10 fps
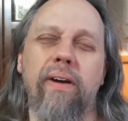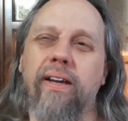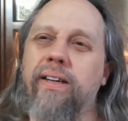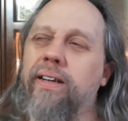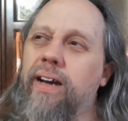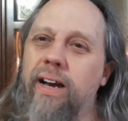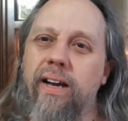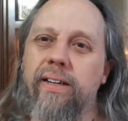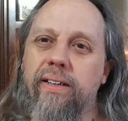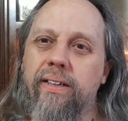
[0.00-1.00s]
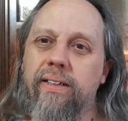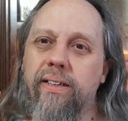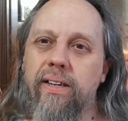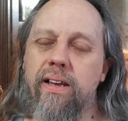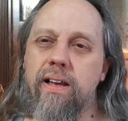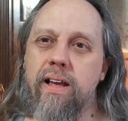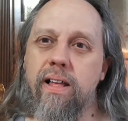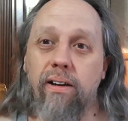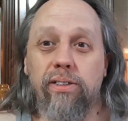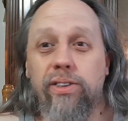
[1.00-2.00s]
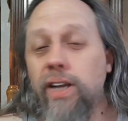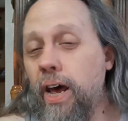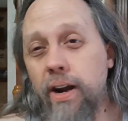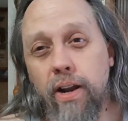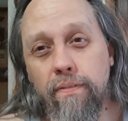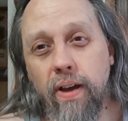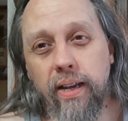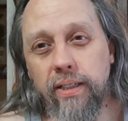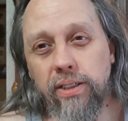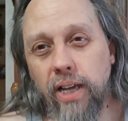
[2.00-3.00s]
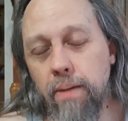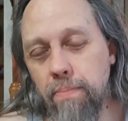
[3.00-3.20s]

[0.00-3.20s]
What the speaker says: my God. There's not enough I can say